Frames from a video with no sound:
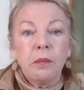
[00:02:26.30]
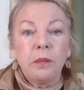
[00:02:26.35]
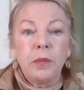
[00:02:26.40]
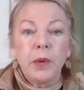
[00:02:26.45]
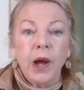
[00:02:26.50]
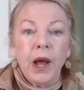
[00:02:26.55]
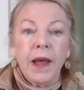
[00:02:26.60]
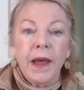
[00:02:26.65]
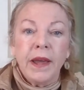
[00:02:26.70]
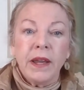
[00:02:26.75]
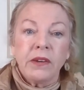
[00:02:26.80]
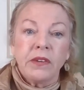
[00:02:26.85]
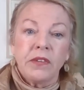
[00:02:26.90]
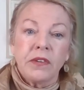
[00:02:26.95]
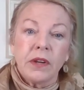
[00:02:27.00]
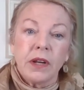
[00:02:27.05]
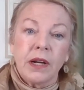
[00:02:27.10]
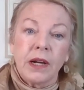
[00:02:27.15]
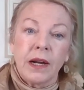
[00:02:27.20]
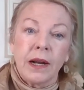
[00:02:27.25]

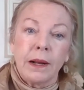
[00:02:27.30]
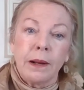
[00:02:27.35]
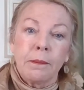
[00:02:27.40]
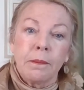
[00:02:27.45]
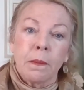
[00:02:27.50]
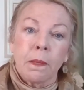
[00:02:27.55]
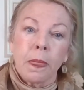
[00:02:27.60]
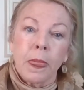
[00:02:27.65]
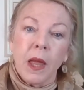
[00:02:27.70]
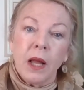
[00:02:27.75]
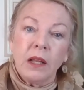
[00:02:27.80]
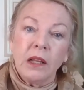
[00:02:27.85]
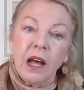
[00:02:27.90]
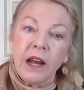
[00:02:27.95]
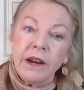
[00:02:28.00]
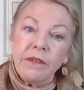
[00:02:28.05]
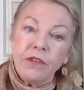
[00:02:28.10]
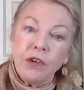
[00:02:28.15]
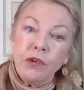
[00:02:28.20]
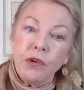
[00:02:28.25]
But a
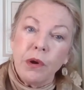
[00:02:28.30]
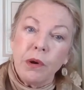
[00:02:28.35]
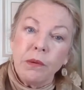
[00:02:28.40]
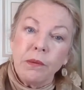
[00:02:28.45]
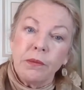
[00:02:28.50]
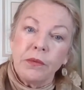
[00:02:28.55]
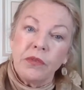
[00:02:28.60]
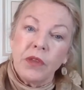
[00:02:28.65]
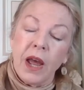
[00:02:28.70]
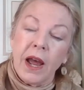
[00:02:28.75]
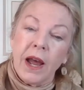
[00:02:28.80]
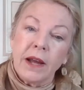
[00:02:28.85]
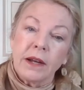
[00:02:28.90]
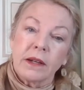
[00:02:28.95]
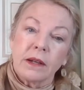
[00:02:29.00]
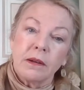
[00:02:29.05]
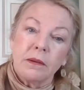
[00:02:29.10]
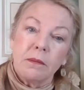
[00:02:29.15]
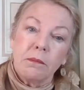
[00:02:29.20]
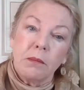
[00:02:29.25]
lot of you know
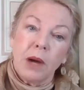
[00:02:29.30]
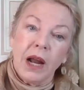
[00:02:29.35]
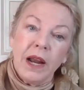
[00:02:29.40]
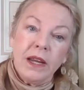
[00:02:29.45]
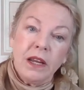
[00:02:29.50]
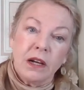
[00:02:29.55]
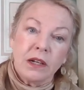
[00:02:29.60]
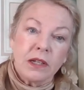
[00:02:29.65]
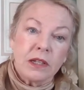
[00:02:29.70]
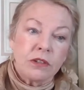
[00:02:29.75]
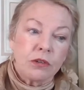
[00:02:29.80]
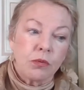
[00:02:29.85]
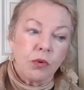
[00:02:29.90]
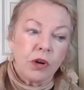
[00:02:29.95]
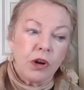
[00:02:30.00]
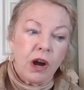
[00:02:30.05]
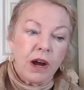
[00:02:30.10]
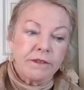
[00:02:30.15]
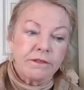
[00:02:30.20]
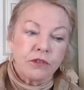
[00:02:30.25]
that my youngest
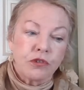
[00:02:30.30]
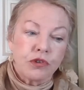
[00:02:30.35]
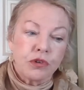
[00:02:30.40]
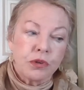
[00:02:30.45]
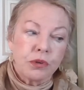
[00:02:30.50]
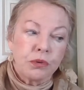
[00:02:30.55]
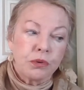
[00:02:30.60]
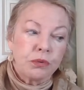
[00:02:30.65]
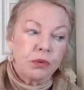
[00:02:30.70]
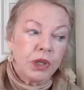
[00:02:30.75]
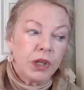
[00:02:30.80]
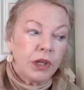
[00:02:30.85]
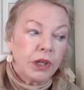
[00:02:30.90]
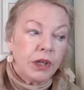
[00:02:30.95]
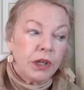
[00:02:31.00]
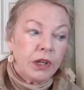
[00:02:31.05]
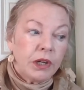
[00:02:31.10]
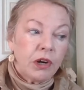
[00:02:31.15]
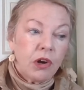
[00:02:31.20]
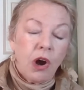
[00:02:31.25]
went off to
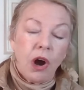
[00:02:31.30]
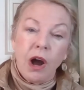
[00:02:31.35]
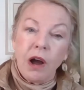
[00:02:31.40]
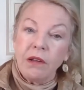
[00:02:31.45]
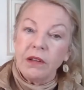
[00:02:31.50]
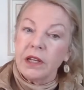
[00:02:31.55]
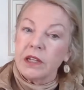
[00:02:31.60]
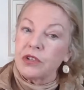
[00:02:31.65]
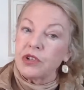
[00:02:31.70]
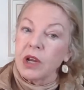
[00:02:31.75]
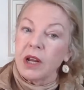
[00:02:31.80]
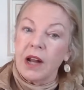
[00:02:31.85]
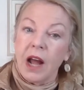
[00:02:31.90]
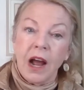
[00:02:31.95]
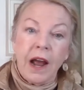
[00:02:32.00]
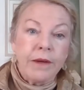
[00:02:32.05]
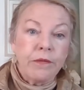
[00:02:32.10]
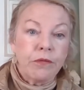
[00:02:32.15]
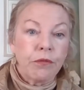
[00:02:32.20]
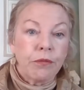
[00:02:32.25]
college, and
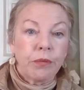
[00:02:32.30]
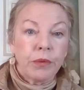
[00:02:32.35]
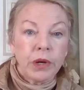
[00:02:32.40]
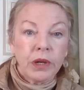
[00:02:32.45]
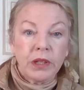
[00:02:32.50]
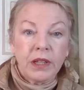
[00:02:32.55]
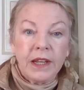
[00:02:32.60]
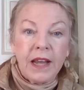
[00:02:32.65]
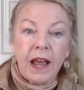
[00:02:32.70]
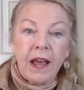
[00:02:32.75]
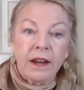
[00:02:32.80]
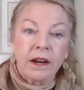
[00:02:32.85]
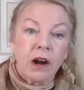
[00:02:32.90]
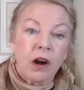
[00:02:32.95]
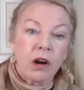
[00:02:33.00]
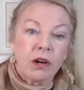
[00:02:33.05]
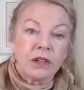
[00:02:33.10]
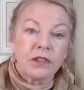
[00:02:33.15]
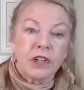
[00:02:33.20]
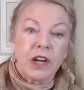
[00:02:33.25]
I really had a
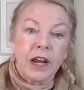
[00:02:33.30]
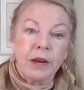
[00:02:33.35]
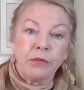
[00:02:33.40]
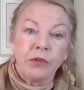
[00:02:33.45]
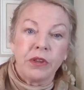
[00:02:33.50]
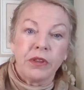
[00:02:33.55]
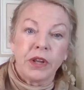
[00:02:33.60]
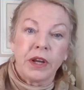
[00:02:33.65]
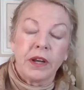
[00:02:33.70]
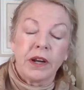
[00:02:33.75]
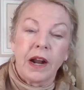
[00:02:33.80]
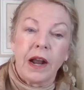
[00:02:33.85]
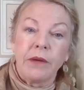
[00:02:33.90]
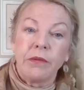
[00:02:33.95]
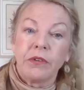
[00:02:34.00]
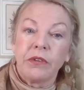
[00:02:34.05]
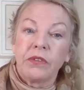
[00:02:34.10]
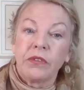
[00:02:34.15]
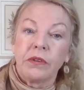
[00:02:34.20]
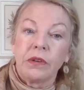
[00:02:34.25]
hard time with it. I
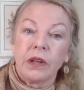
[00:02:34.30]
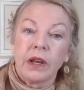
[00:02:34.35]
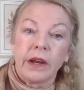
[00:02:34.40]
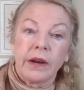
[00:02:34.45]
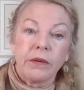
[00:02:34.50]
was